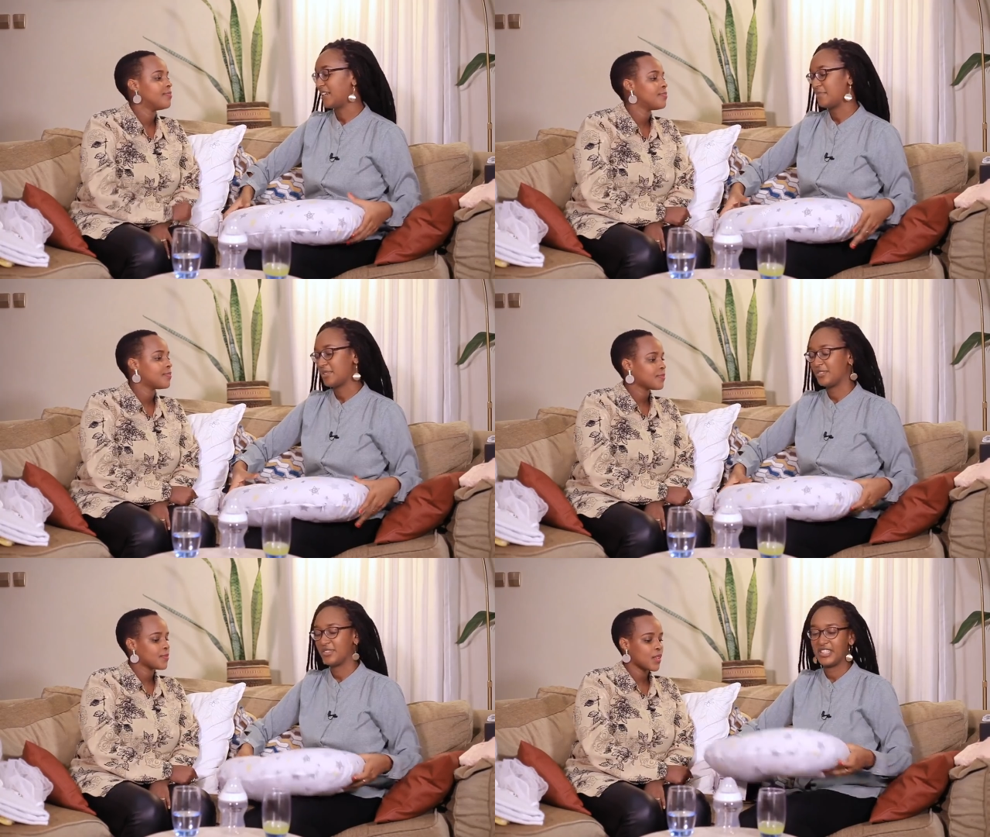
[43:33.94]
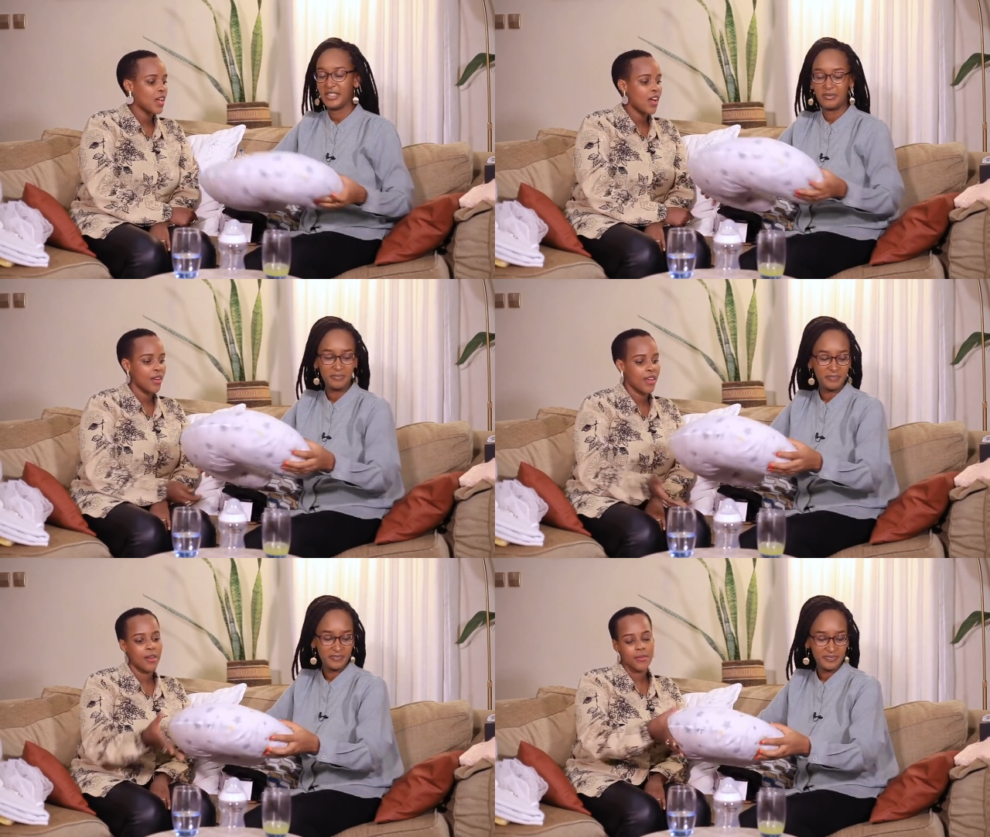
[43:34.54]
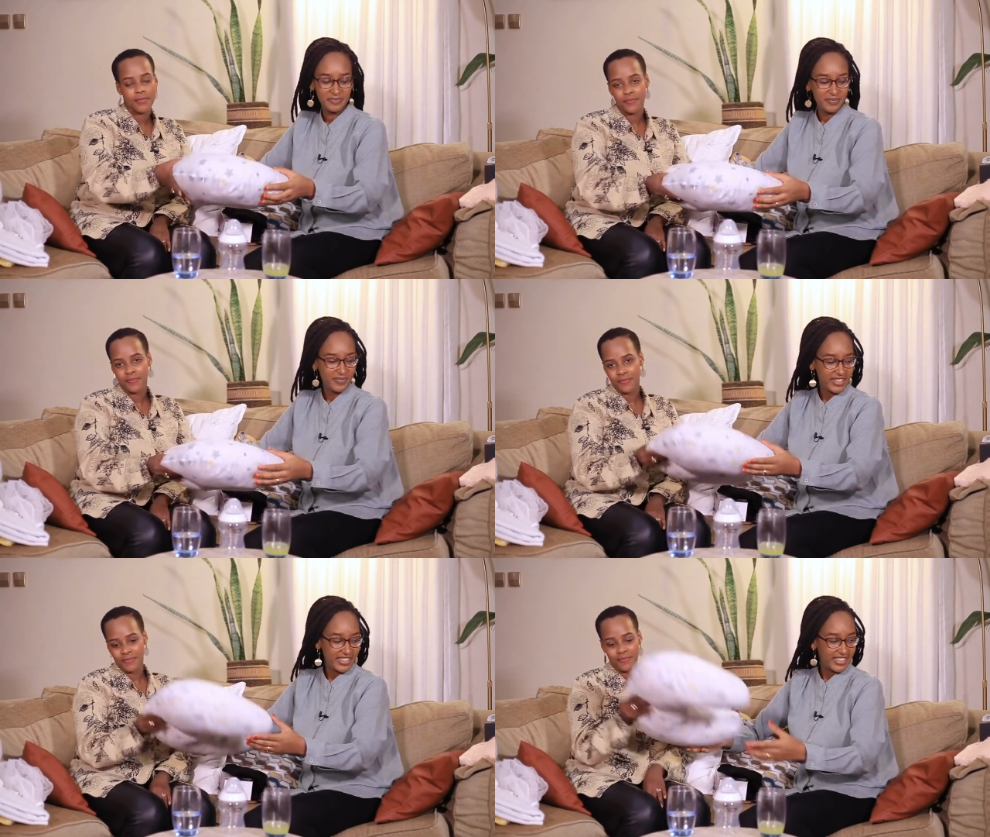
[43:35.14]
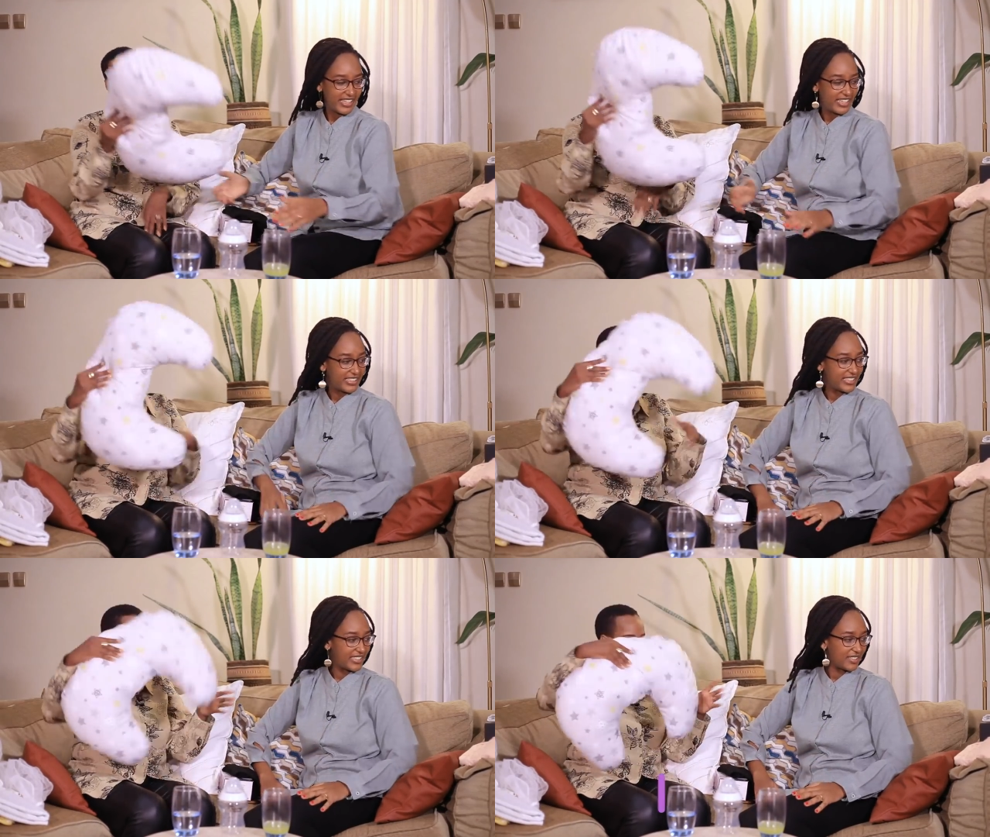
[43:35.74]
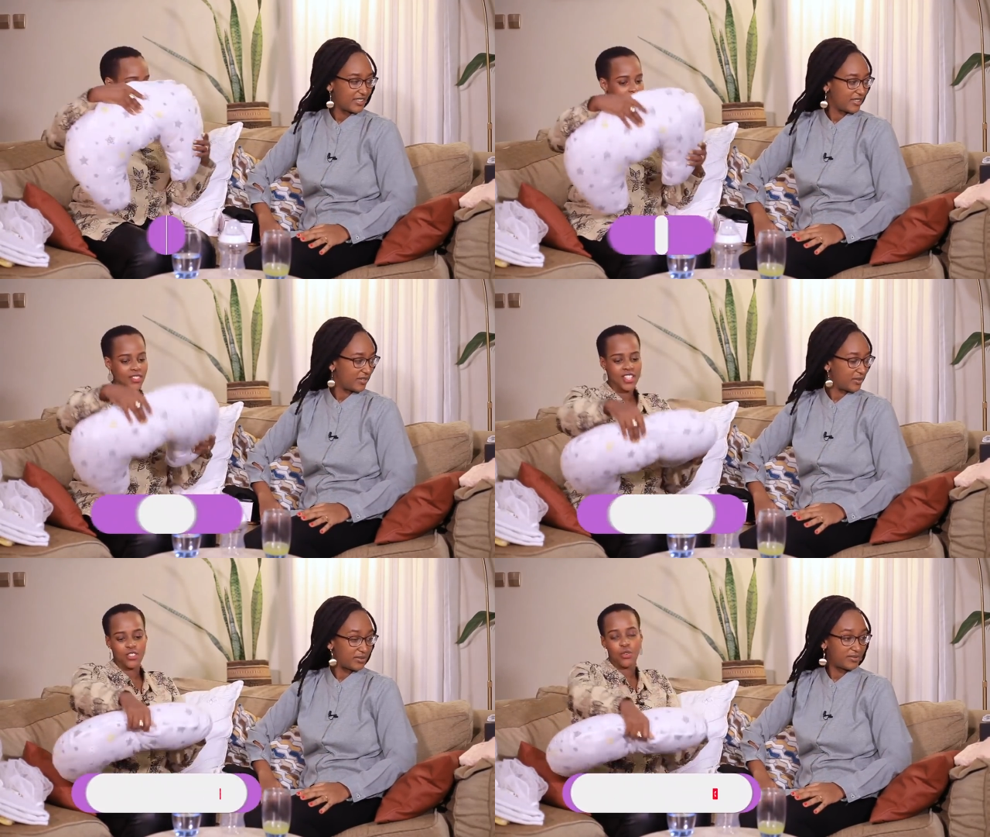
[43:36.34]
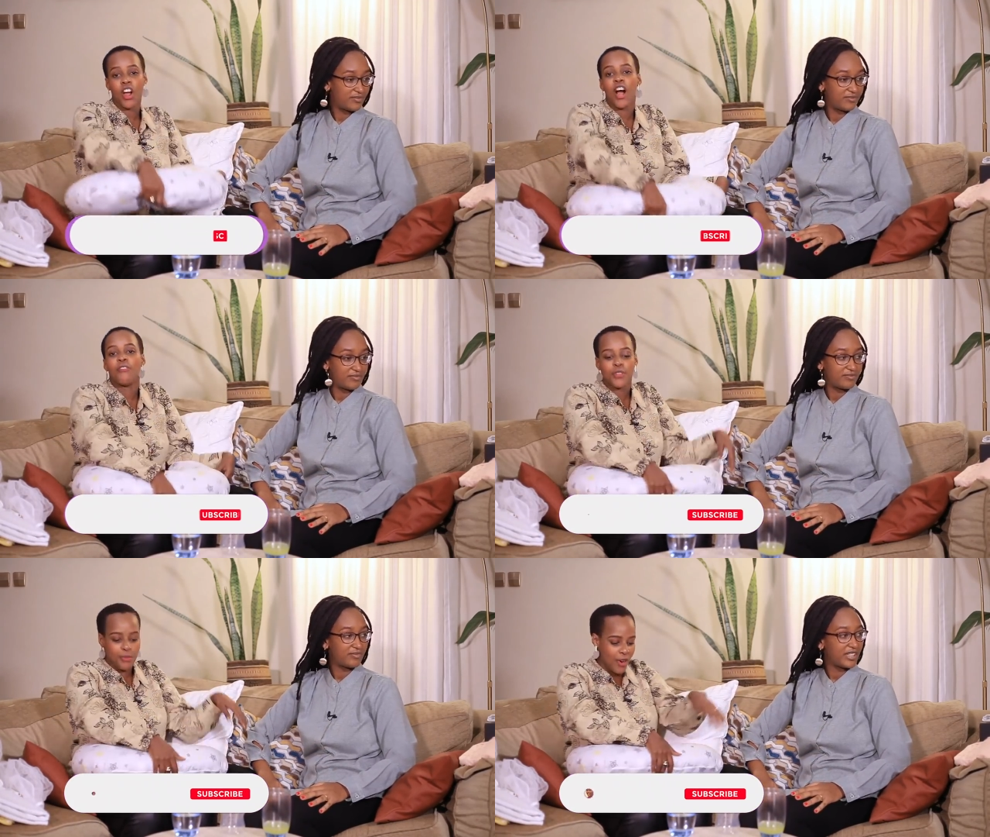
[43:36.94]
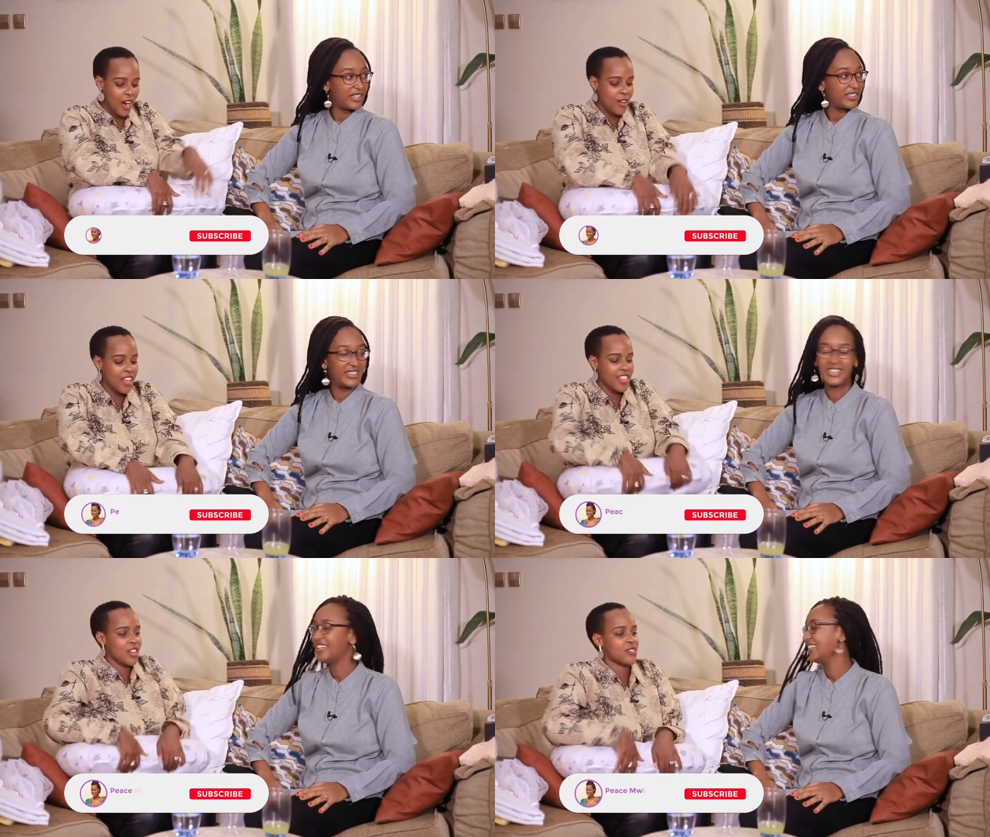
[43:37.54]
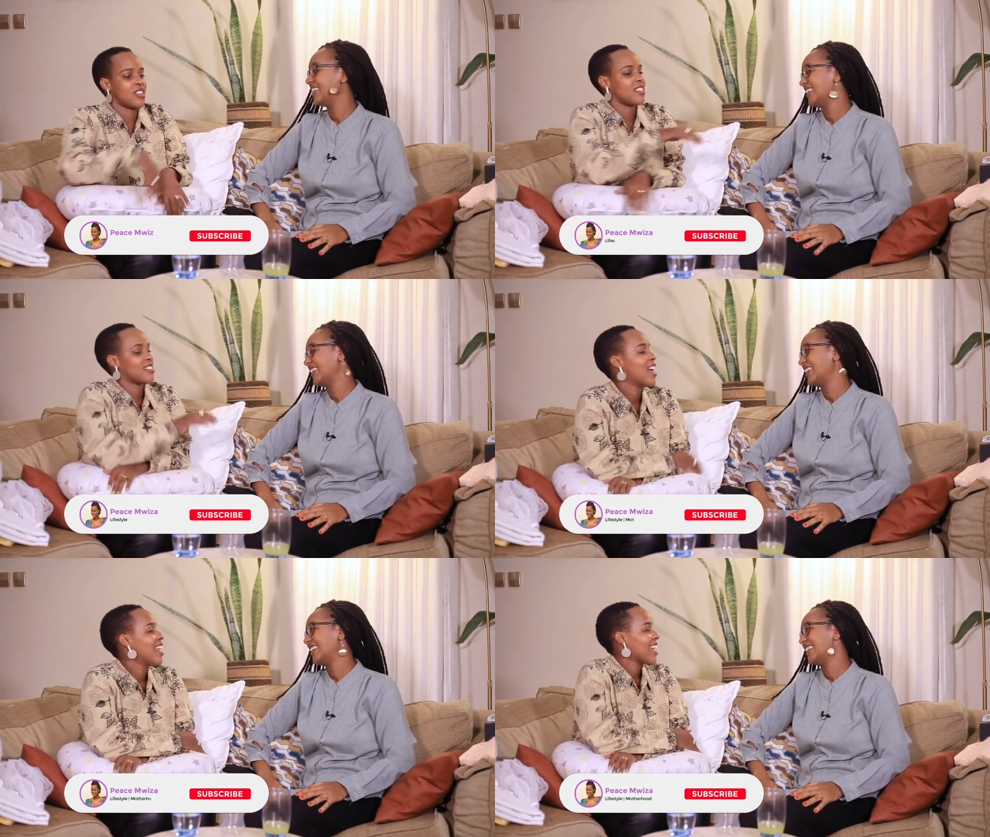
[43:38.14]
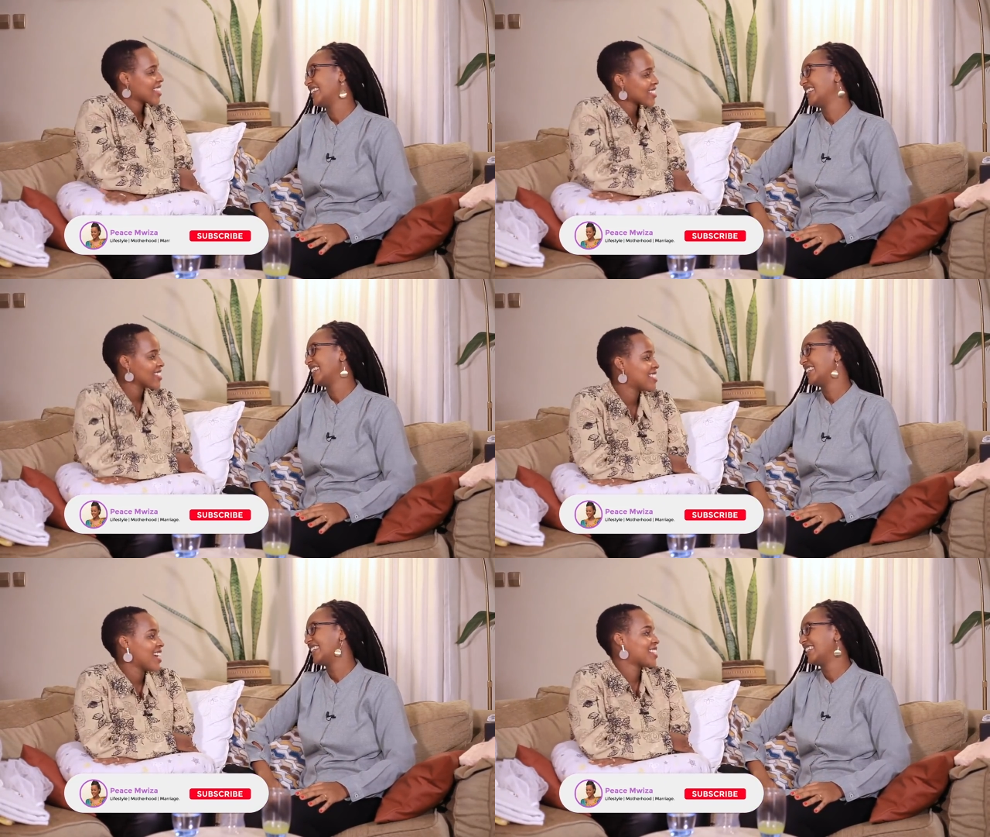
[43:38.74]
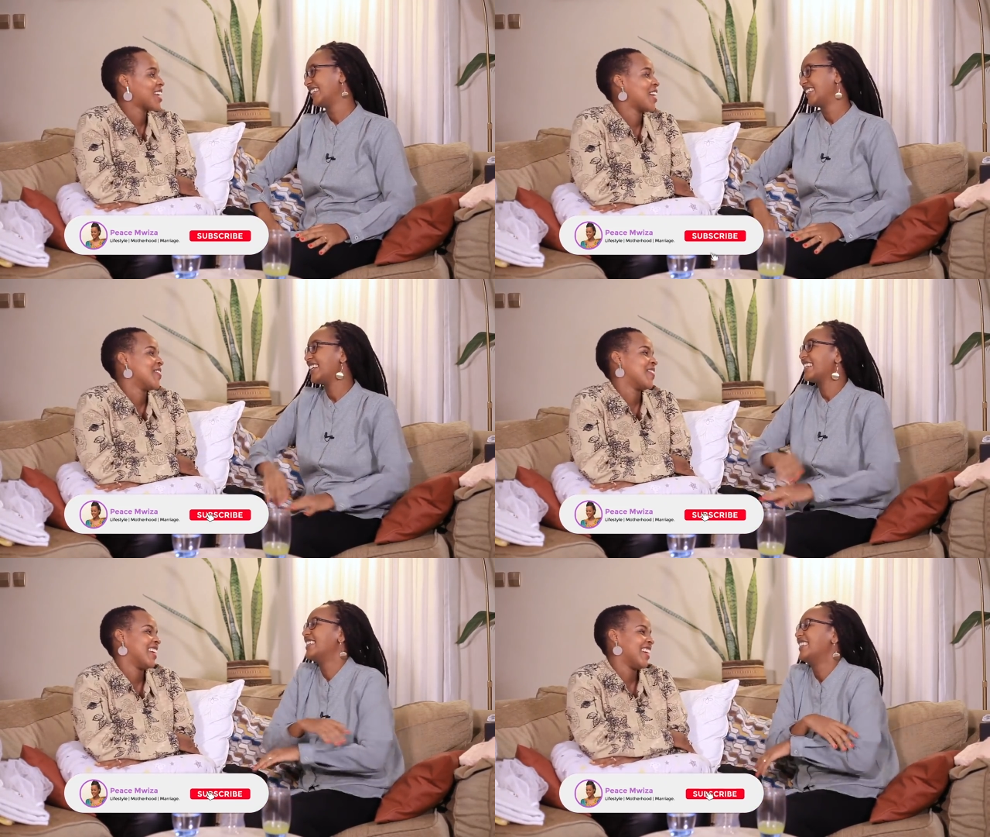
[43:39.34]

Speaker 1: Absolutely. Okay. And
Speaker 2: it's so comfortable. Yeah. I, I, think I'll stay this like this the entire time.